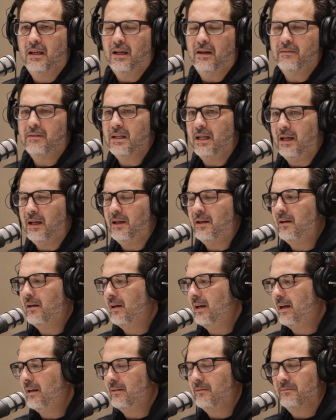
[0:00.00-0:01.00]
every day you
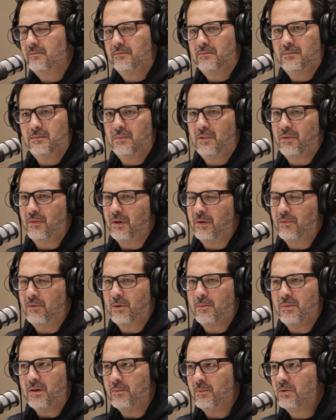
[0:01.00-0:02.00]
got 3 or
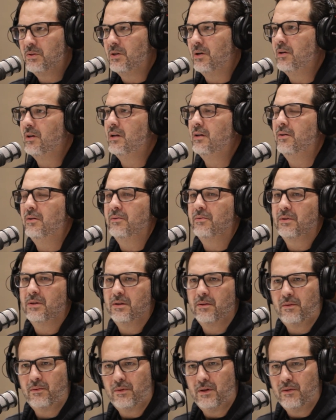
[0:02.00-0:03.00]
4 people turning
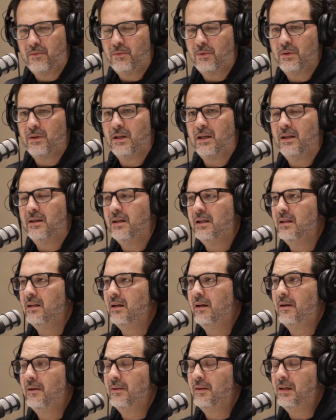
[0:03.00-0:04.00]
over, 3 or 4 that need to get